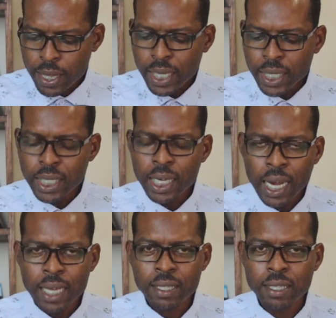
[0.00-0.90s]
that he
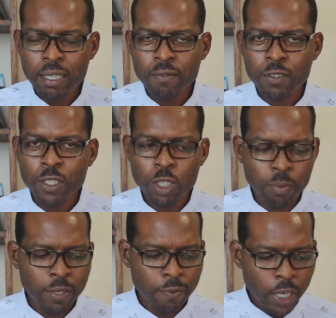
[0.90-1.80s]
had sinful
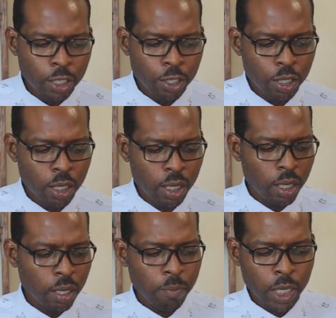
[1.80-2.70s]
human flesh
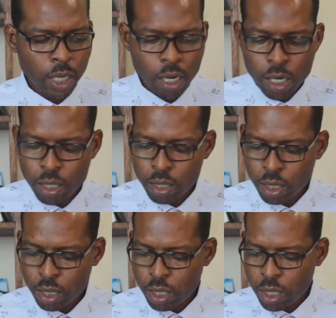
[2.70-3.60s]

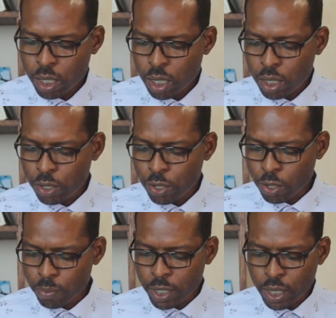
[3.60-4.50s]
because the
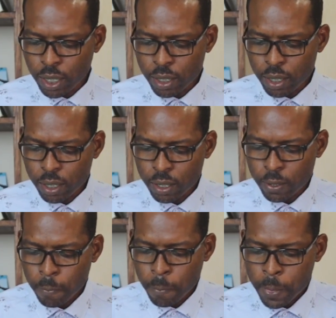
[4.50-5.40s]
scripture tells
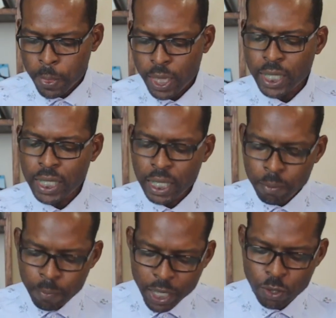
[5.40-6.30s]
us that
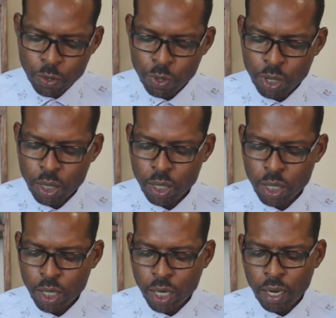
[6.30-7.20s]
he partook
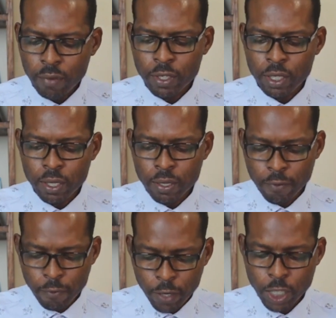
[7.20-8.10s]
of the
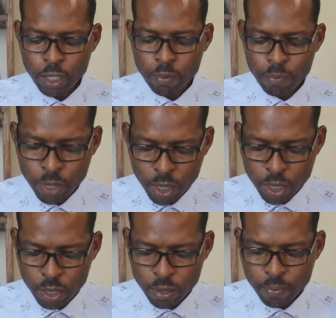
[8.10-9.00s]
flesh
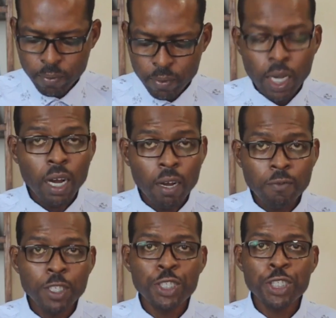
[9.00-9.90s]
blood
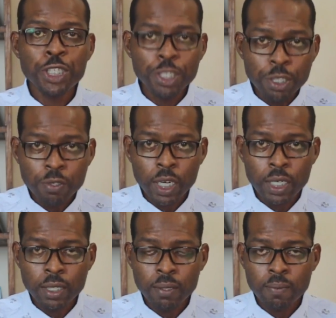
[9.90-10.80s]
of the
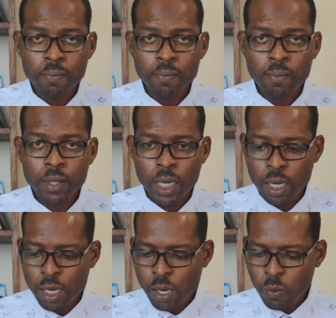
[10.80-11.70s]
children.
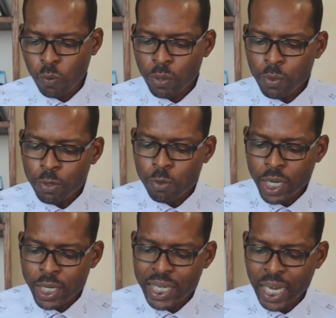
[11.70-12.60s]
When we
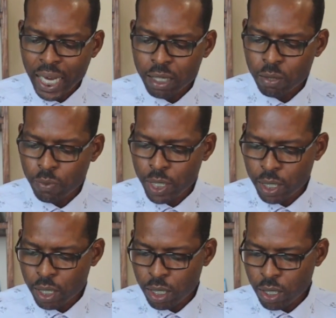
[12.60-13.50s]
read last
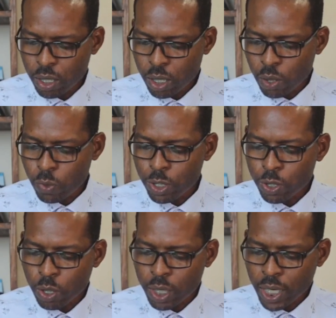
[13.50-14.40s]
week, we
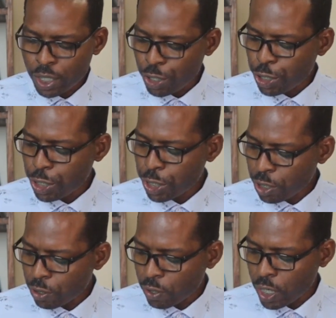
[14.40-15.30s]
saw that the
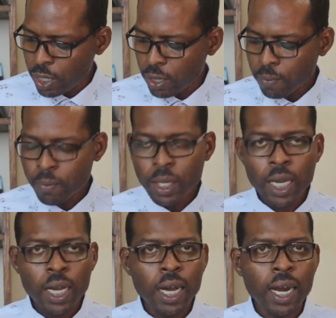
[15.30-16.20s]
children
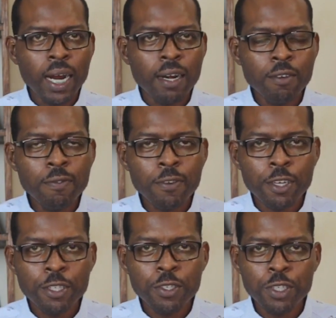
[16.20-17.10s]
are
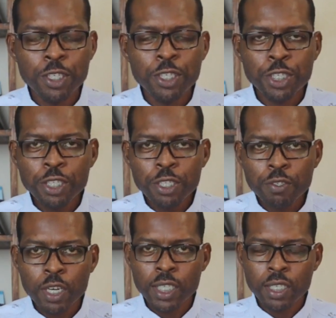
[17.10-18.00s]
referring to the
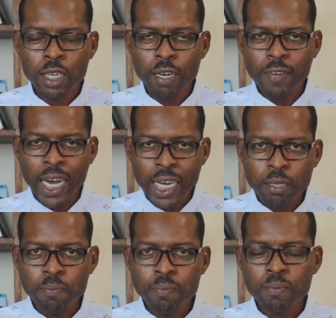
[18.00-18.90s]
children of
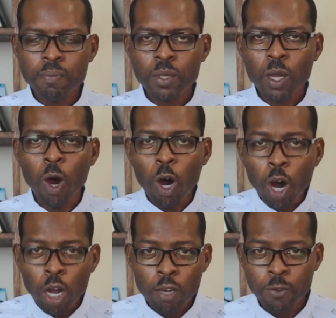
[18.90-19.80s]
Adam,
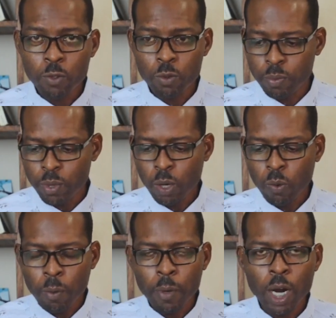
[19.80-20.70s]
all of whom
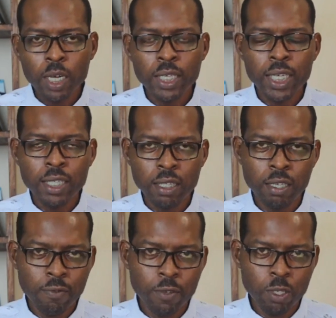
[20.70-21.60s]
were born in
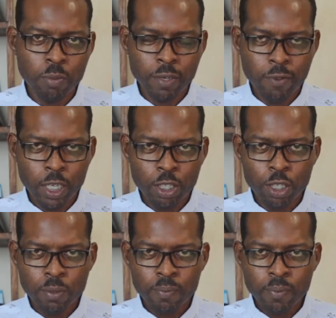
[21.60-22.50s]
sinful human
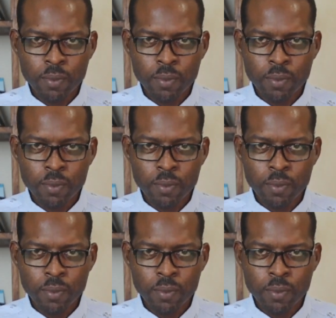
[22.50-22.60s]
flesh.